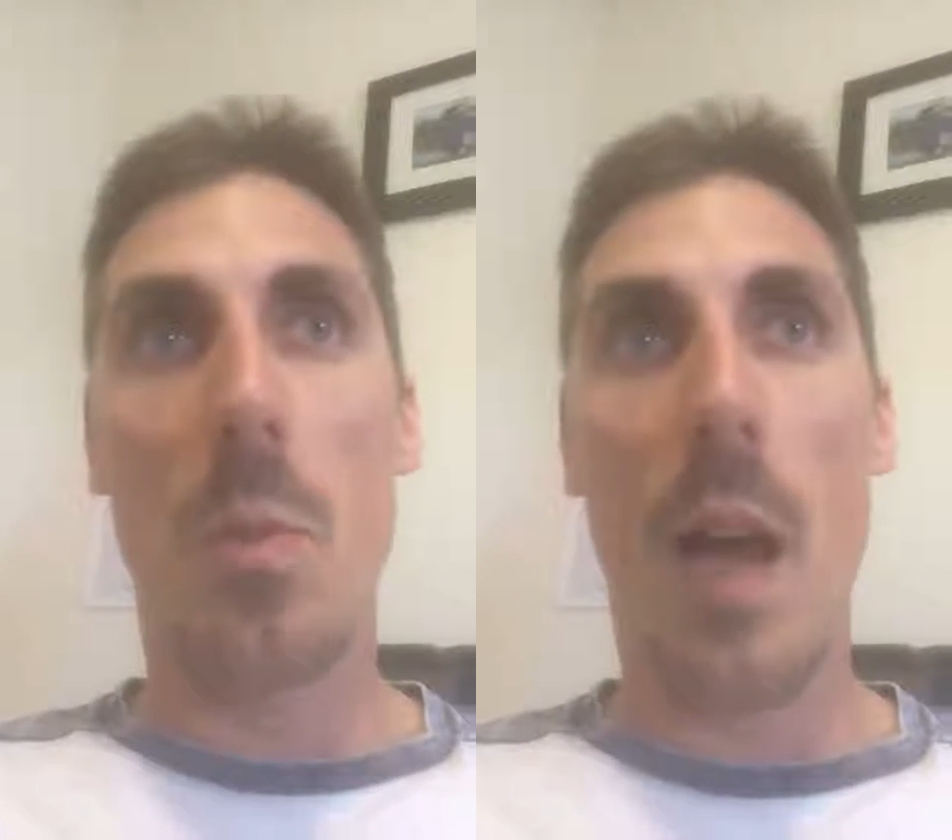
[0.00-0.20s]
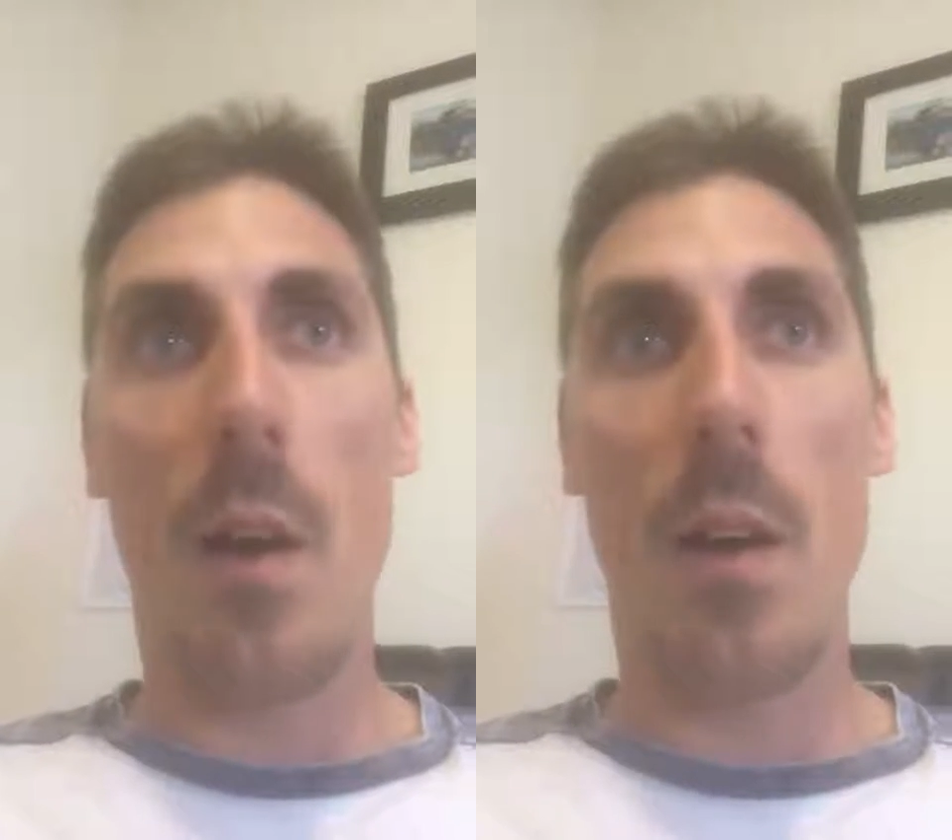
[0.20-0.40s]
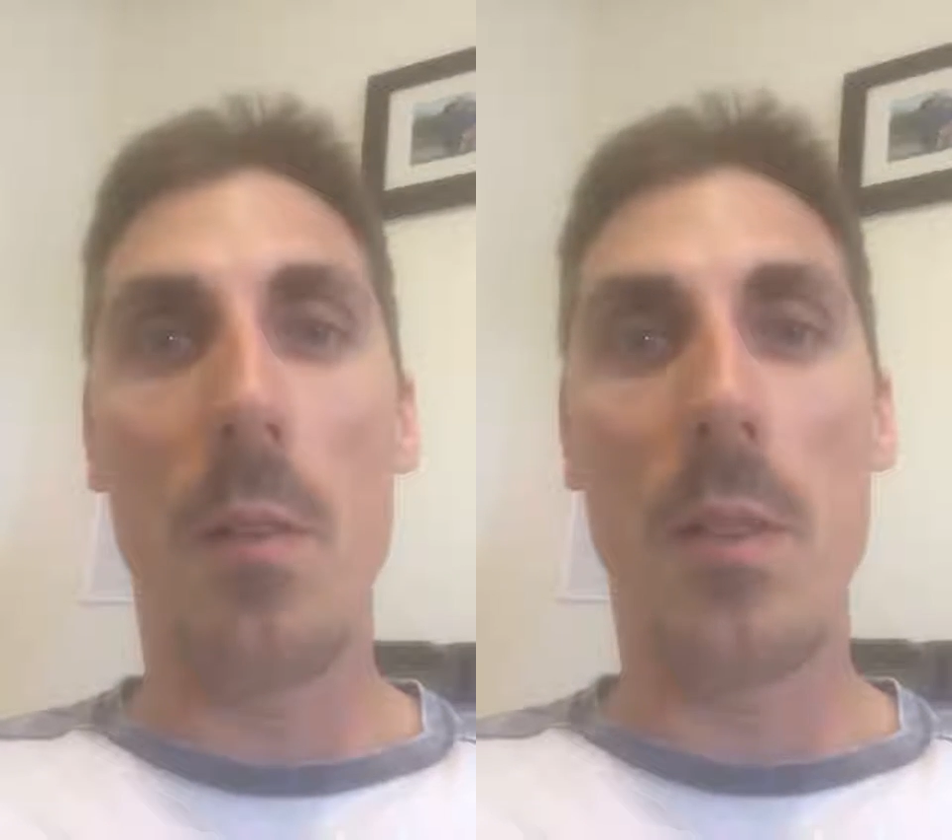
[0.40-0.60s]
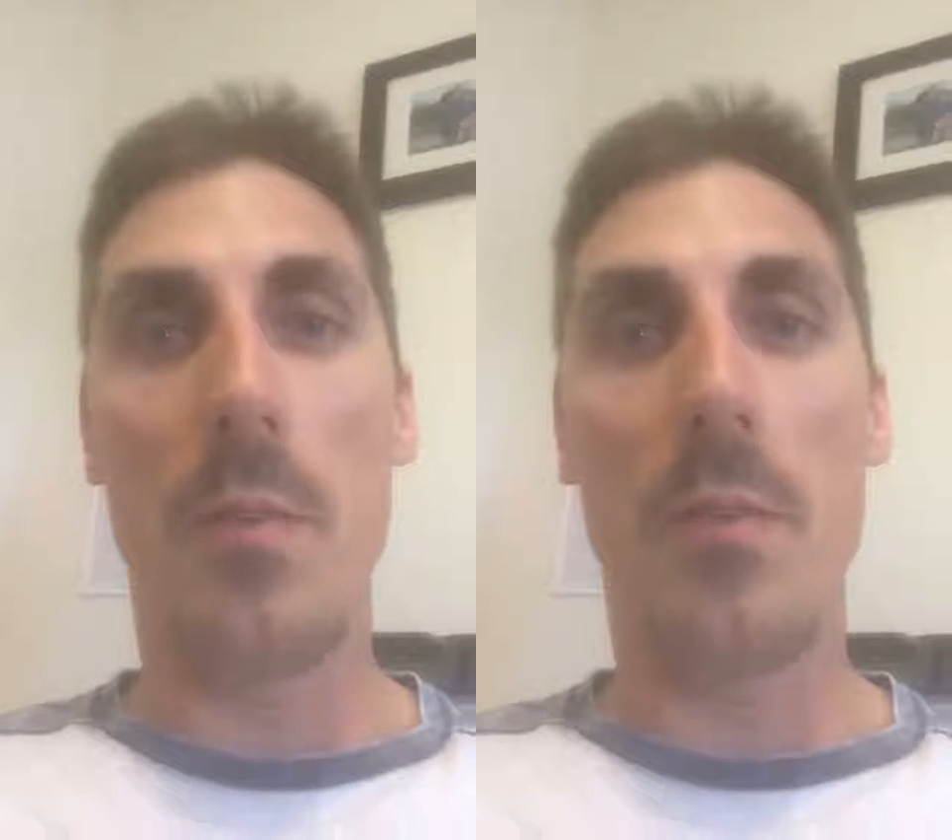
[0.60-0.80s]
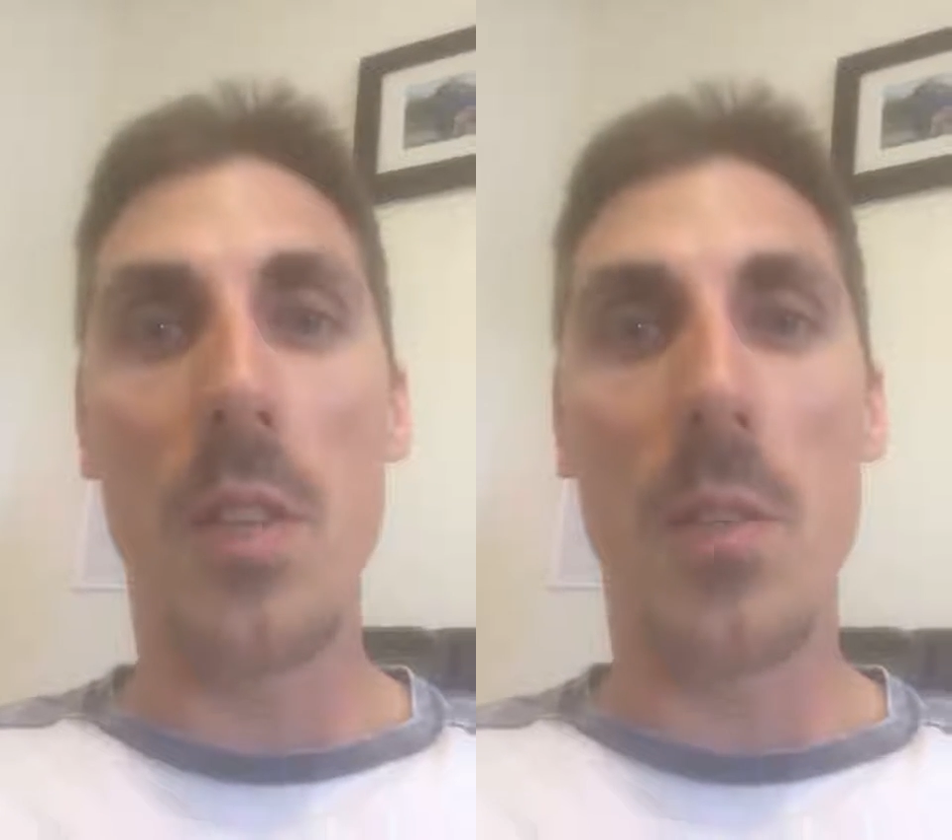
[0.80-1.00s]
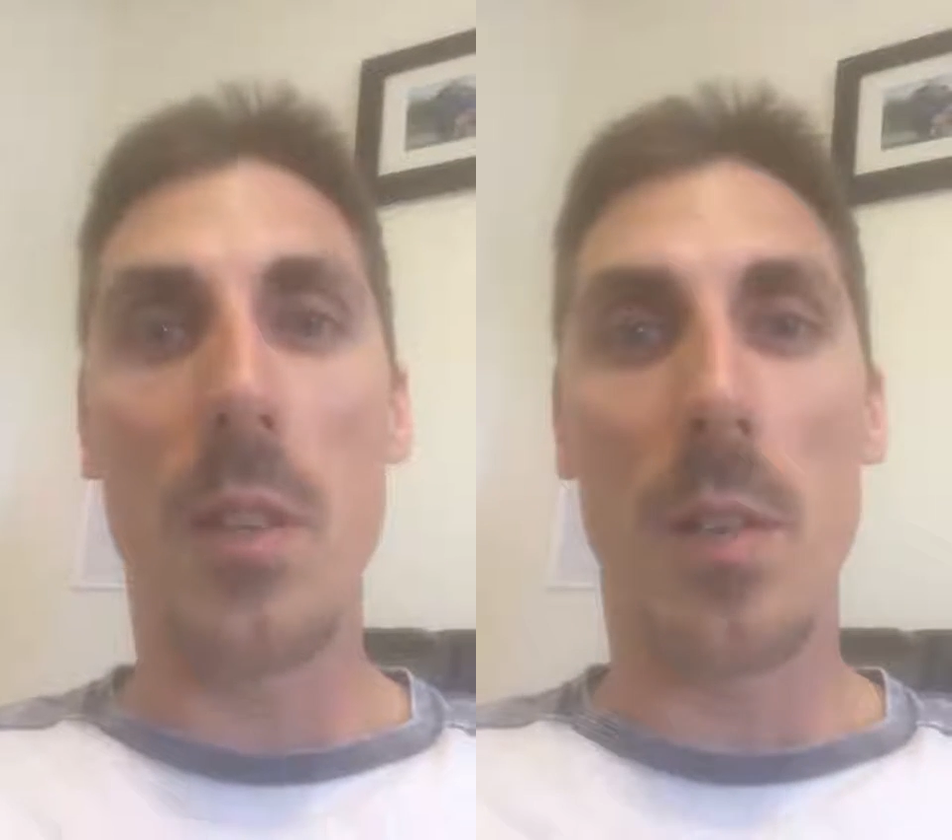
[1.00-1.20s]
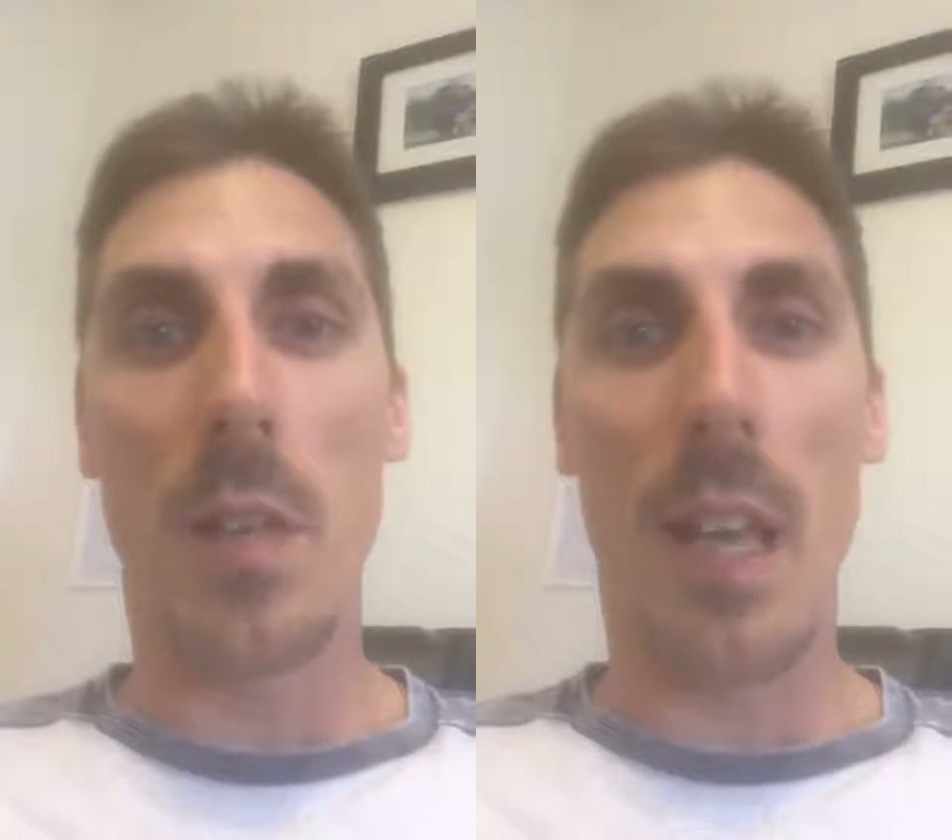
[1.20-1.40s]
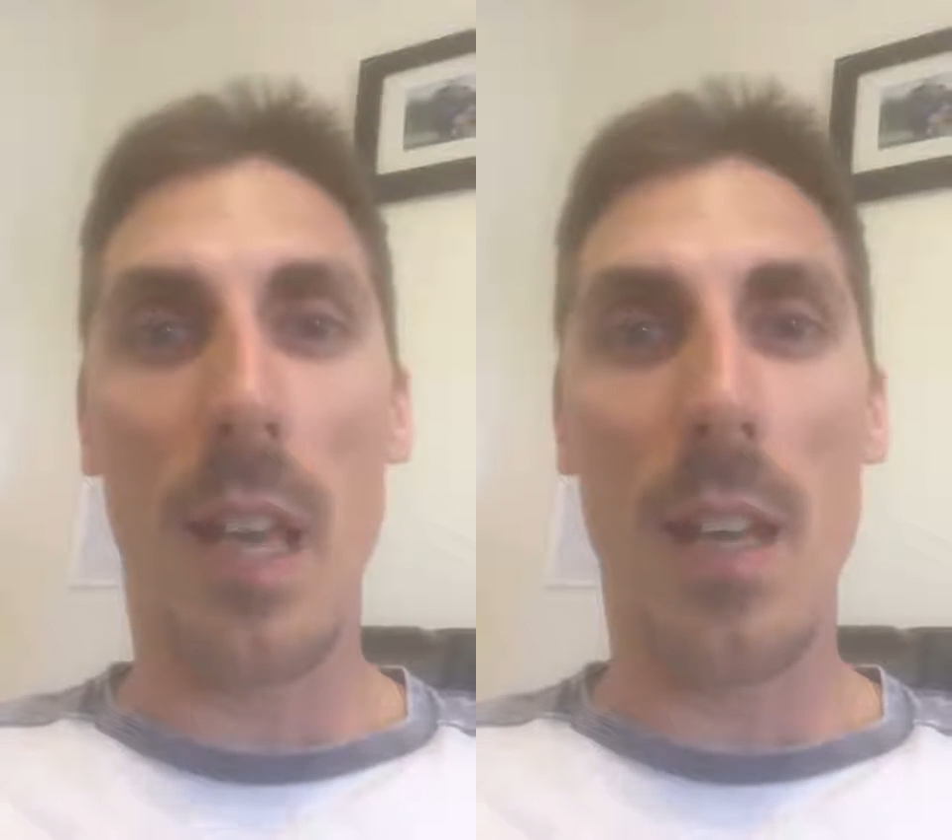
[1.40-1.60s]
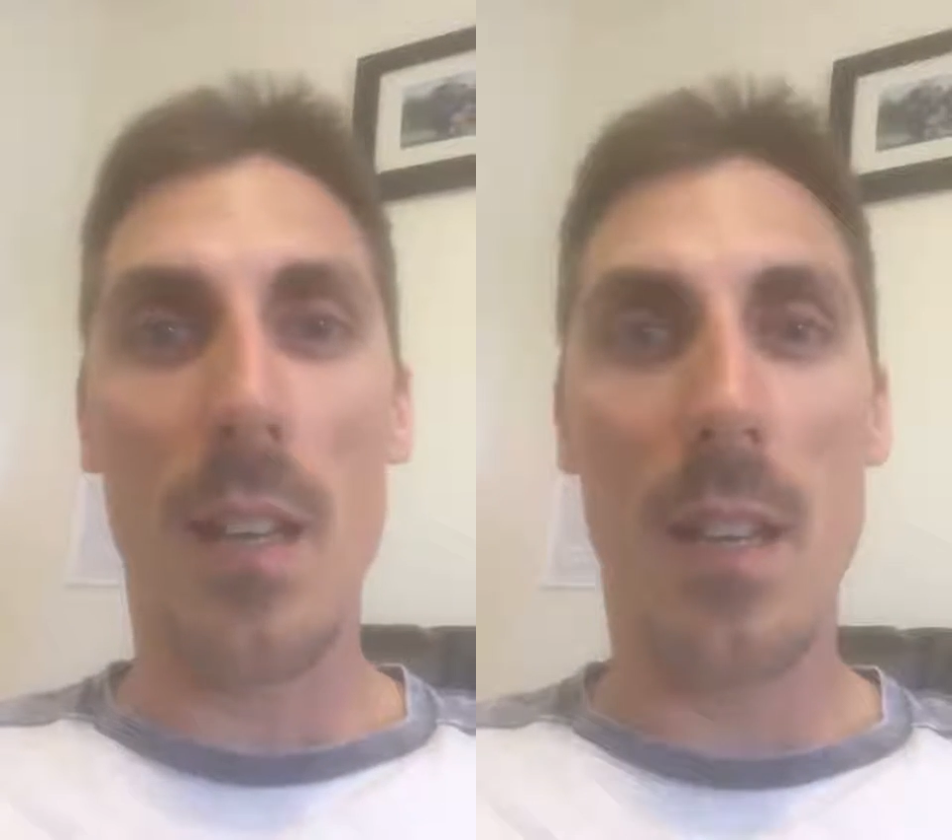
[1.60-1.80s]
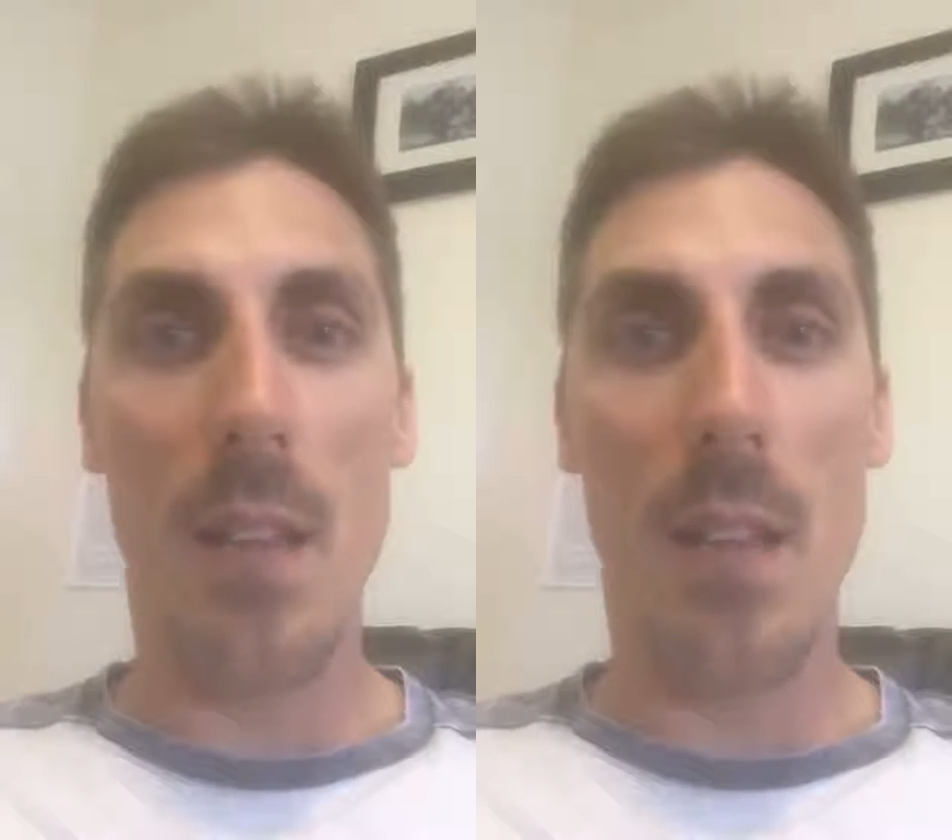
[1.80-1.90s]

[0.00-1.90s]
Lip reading: how I would view it, okay?